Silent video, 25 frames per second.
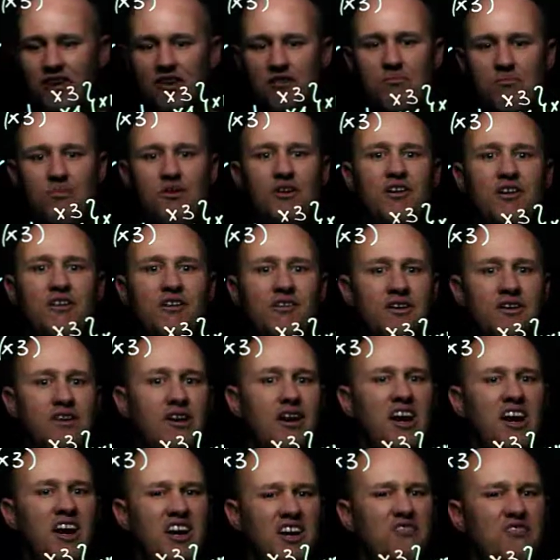But
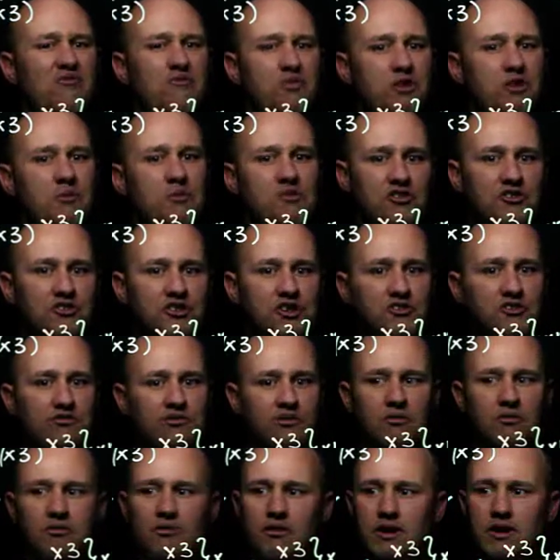it is really
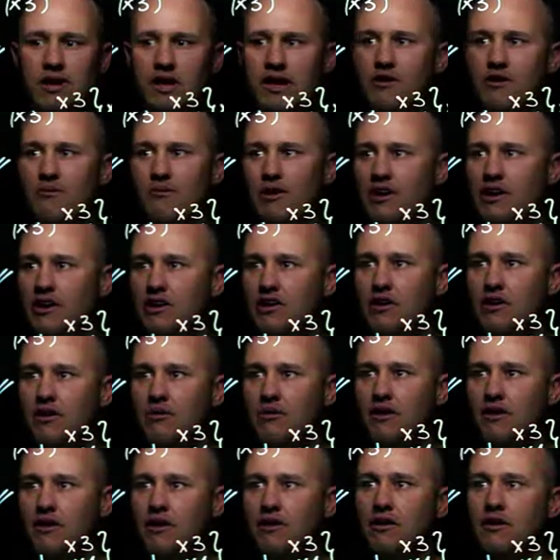procedural, and anybody can do
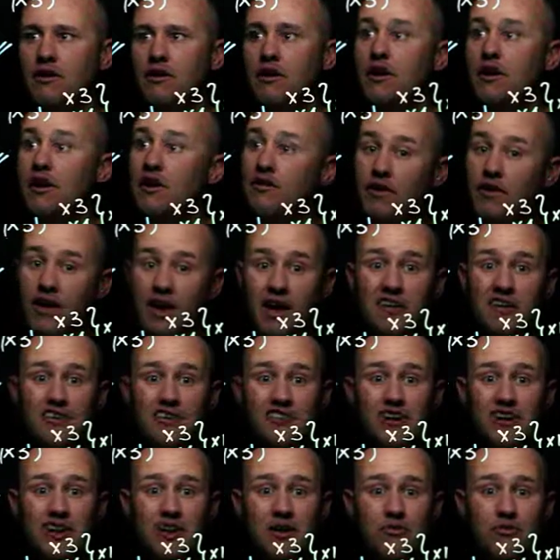it if they
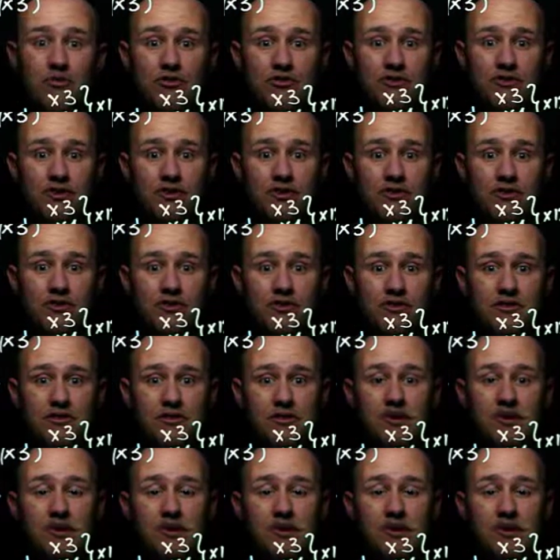understand the procedures.